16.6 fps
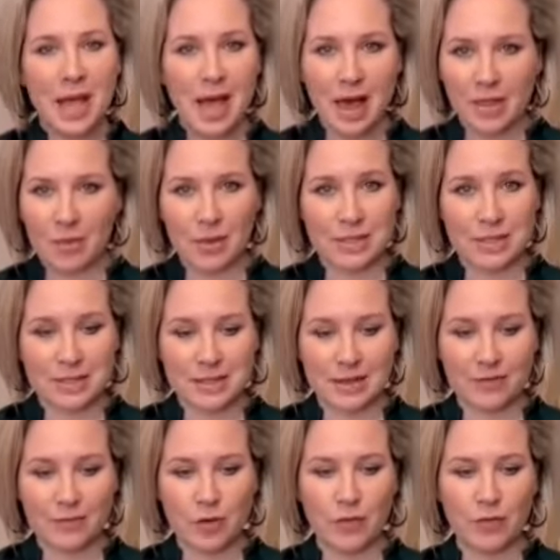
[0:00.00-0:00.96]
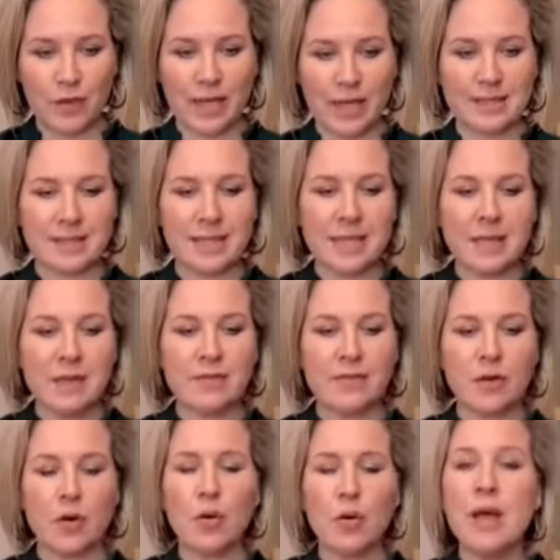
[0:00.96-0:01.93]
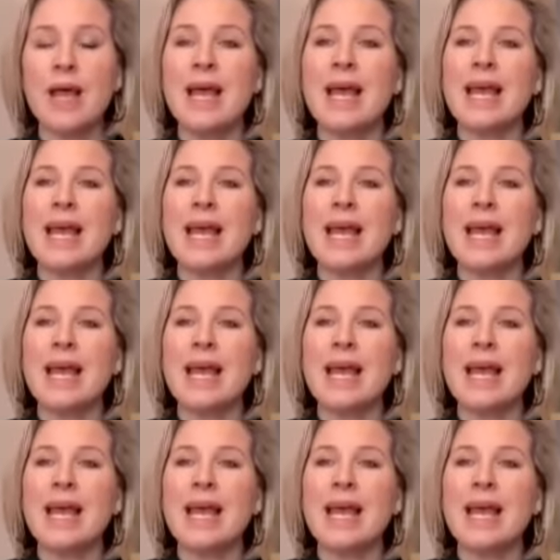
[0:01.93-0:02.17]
Otherwise, it's going to fall flat. Second of all,